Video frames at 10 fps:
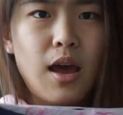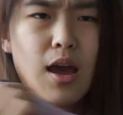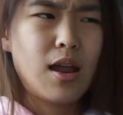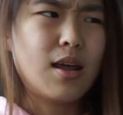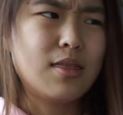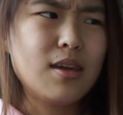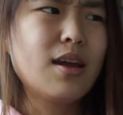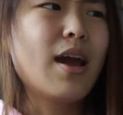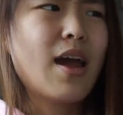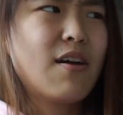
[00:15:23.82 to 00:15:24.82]
and I
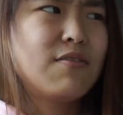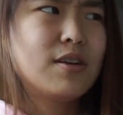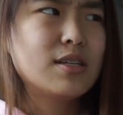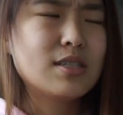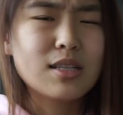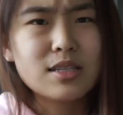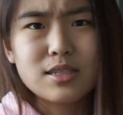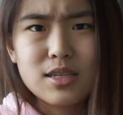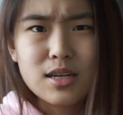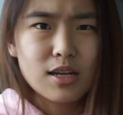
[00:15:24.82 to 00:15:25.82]
think I have this
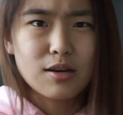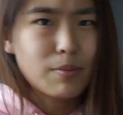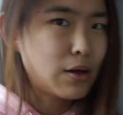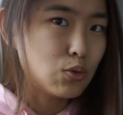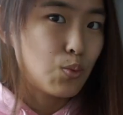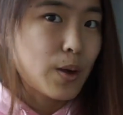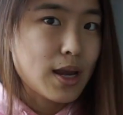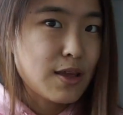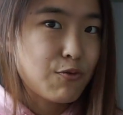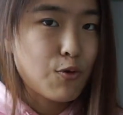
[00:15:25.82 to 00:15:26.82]
listed in about
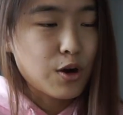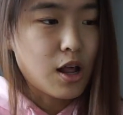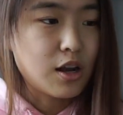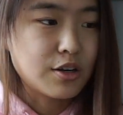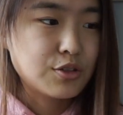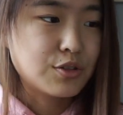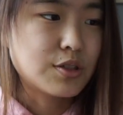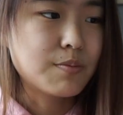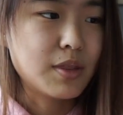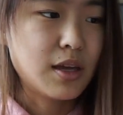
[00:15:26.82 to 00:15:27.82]
$24 or
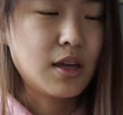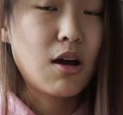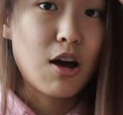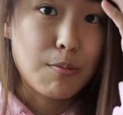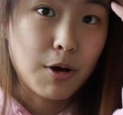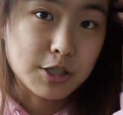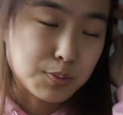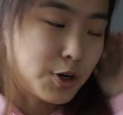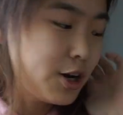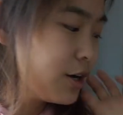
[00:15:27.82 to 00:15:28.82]
something on
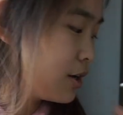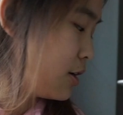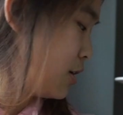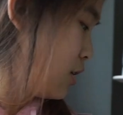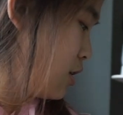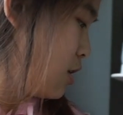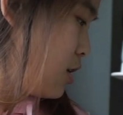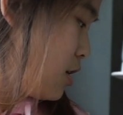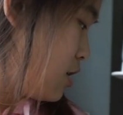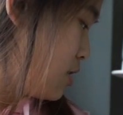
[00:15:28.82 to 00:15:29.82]
Poshmark
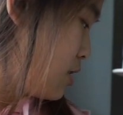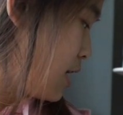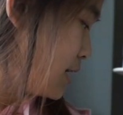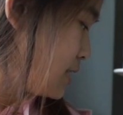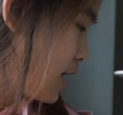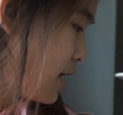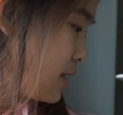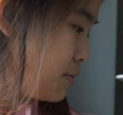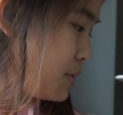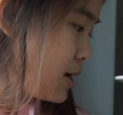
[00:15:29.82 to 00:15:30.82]
the next
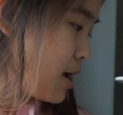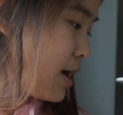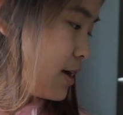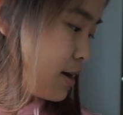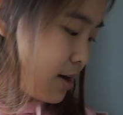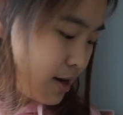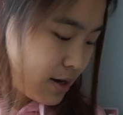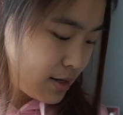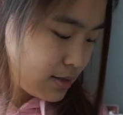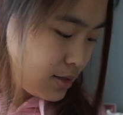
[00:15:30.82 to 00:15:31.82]
item that I got
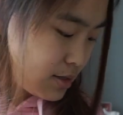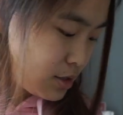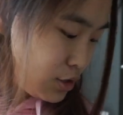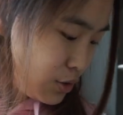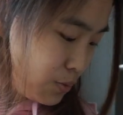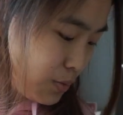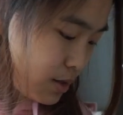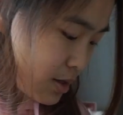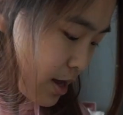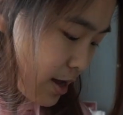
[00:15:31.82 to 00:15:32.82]
is this new
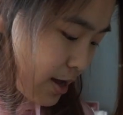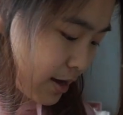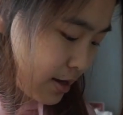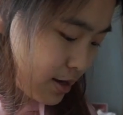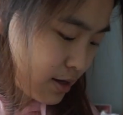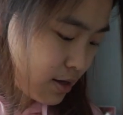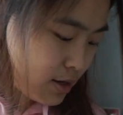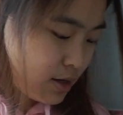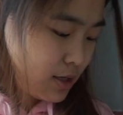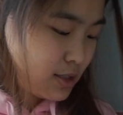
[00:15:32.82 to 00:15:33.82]
with tag
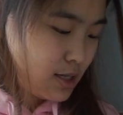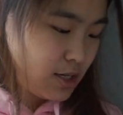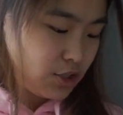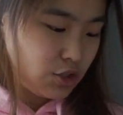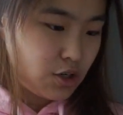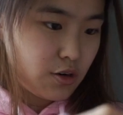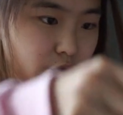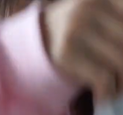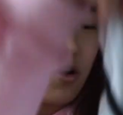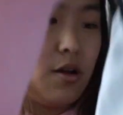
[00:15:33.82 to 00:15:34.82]
t-shirt
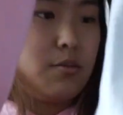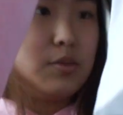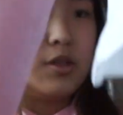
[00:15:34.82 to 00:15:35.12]
from